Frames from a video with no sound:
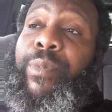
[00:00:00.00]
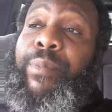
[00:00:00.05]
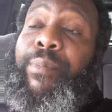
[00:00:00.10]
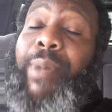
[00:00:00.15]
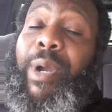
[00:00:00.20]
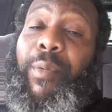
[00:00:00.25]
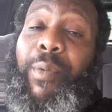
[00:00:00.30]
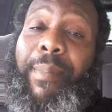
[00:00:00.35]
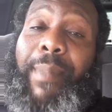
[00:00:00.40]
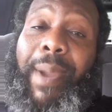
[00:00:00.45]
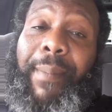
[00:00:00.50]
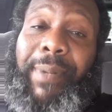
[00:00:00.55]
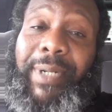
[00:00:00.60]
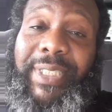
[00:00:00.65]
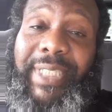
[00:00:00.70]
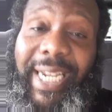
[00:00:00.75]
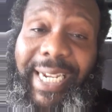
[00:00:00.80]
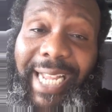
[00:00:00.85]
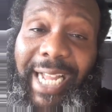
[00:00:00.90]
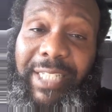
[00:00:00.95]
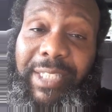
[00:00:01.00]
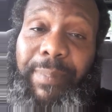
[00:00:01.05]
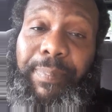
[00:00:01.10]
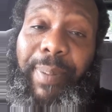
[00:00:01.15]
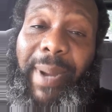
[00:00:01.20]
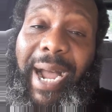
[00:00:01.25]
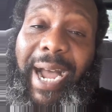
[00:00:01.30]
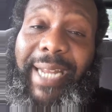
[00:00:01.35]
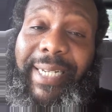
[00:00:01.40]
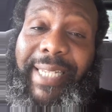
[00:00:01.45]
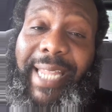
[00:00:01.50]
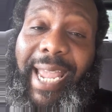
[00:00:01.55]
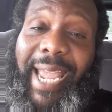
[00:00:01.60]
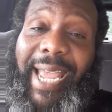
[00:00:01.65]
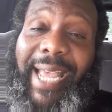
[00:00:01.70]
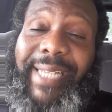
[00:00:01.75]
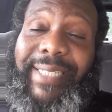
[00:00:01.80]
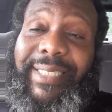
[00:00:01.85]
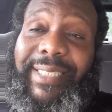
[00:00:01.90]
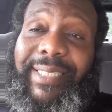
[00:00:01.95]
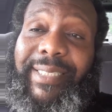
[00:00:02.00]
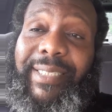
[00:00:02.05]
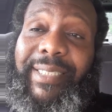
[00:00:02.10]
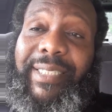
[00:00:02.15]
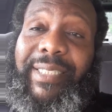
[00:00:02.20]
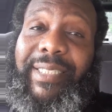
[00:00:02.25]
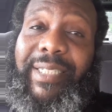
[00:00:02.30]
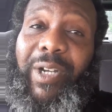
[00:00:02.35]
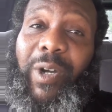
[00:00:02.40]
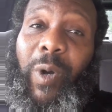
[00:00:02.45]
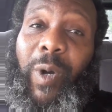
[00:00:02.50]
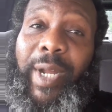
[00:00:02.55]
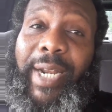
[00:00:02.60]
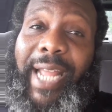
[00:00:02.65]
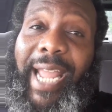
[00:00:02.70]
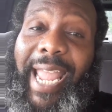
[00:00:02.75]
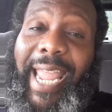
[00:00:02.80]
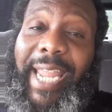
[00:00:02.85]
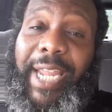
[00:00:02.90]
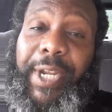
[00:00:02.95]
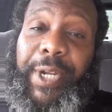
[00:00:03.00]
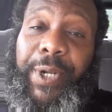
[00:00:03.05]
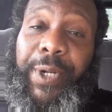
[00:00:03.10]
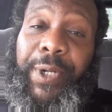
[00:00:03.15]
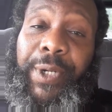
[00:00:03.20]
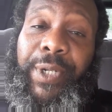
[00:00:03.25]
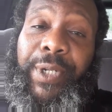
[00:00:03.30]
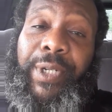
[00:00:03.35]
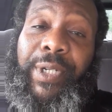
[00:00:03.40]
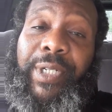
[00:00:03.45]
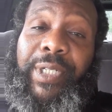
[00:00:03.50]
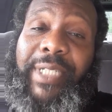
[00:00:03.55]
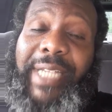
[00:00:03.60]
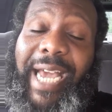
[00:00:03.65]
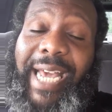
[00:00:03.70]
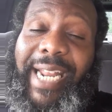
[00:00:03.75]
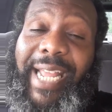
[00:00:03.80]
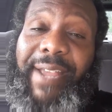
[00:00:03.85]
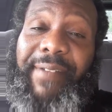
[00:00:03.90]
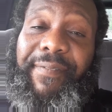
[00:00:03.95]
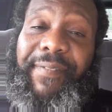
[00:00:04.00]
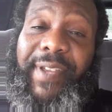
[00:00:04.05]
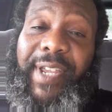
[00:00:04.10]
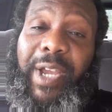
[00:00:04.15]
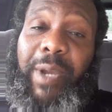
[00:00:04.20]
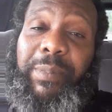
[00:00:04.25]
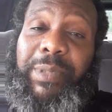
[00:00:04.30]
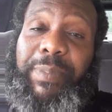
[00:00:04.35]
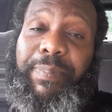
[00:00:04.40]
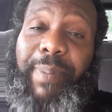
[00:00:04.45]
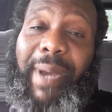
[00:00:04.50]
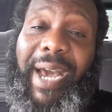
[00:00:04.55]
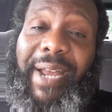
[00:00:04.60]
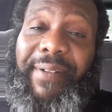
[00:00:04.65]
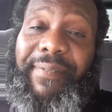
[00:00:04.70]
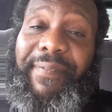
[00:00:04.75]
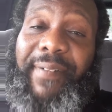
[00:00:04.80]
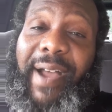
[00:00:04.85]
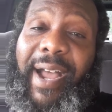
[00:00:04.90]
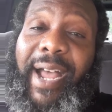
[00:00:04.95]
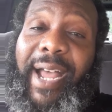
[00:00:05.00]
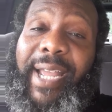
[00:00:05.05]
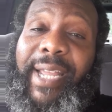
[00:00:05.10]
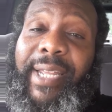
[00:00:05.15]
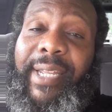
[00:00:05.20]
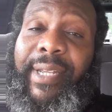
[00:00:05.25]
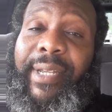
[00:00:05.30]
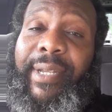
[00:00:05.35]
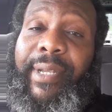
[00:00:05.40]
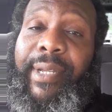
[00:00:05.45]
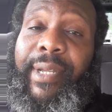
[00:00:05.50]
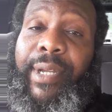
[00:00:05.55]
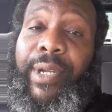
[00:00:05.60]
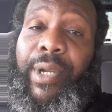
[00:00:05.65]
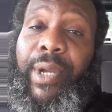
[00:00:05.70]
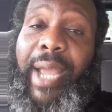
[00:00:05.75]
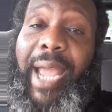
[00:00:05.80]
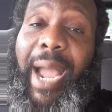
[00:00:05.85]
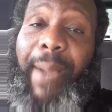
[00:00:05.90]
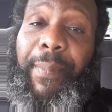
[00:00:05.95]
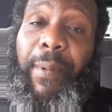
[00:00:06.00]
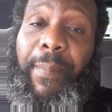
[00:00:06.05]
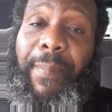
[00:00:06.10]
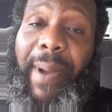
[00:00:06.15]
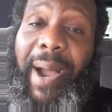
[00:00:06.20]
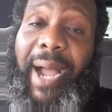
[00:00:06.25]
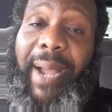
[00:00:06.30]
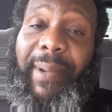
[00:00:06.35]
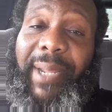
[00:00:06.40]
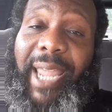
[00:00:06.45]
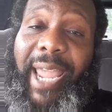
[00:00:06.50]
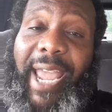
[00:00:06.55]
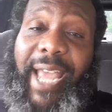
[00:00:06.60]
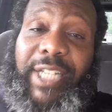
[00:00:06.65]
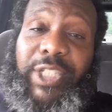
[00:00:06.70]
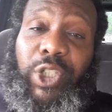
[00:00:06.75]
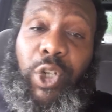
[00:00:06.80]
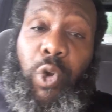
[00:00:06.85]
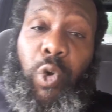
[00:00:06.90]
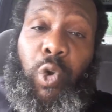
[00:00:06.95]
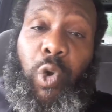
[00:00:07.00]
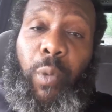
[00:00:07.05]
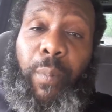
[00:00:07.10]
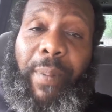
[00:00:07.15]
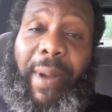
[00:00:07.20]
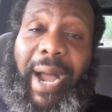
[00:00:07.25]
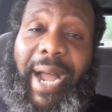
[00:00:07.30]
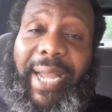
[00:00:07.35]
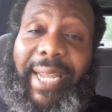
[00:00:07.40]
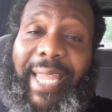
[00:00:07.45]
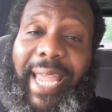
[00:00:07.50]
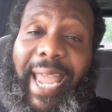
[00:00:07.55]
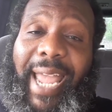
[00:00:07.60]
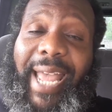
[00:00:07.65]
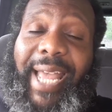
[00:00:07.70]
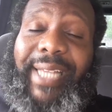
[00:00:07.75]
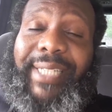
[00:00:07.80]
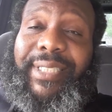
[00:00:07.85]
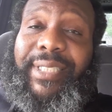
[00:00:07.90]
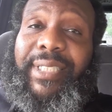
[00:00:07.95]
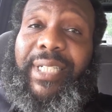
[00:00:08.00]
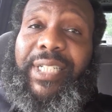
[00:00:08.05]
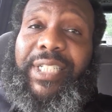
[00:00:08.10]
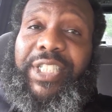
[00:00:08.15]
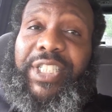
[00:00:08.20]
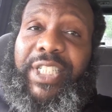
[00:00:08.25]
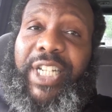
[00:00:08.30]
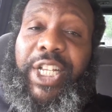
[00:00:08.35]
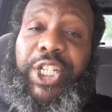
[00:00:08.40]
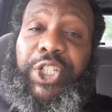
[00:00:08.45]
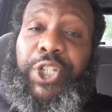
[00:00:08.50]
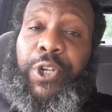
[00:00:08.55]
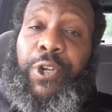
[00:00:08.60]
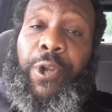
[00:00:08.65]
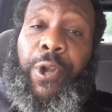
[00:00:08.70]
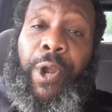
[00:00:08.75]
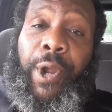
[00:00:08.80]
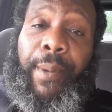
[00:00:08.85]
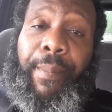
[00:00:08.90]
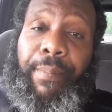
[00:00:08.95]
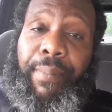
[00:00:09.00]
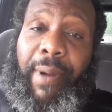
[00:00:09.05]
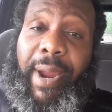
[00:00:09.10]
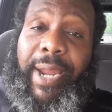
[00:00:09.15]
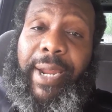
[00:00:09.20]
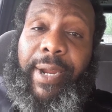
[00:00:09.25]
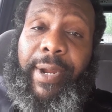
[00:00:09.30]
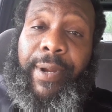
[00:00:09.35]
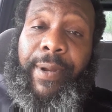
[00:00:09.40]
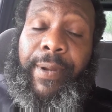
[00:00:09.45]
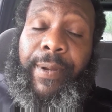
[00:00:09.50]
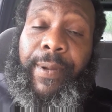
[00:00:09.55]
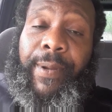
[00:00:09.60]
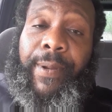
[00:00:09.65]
But remember to check out the podcast on Anchor.fm, Spotify, Apple Podcasts, Google Podcasts, Stitcher, Breaker.